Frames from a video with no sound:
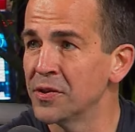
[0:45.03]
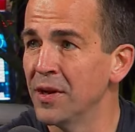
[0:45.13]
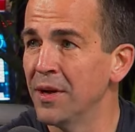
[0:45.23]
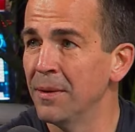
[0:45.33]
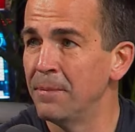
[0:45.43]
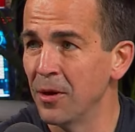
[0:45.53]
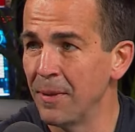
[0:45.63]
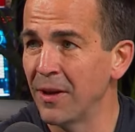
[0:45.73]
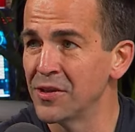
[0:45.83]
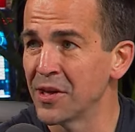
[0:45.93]
the Bill
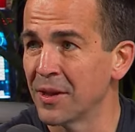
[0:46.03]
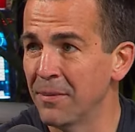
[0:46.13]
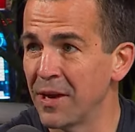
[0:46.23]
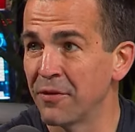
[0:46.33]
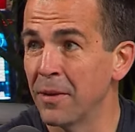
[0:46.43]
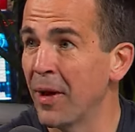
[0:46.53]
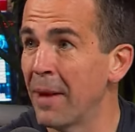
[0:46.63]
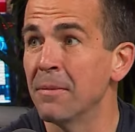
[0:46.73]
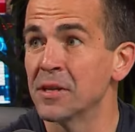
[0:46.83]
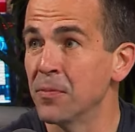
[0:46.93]
Belichick, the Mike Vrabel
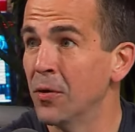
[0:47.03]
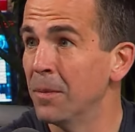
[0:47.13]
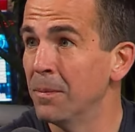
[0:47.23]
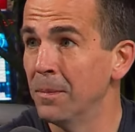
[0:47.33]
had much more